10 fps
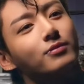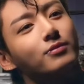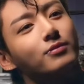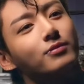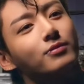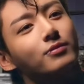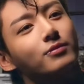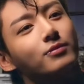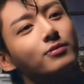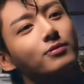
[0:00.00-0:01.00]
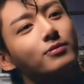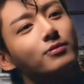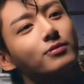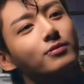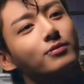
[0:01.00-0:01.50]

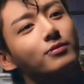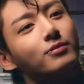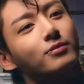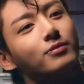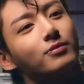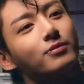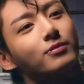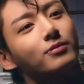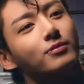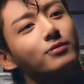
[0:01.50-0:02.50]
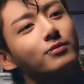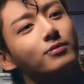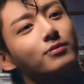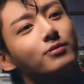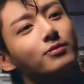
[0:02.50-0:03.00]

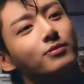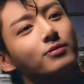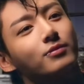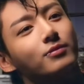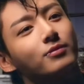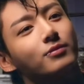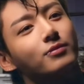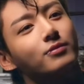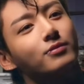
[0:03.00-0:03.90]
[no speech]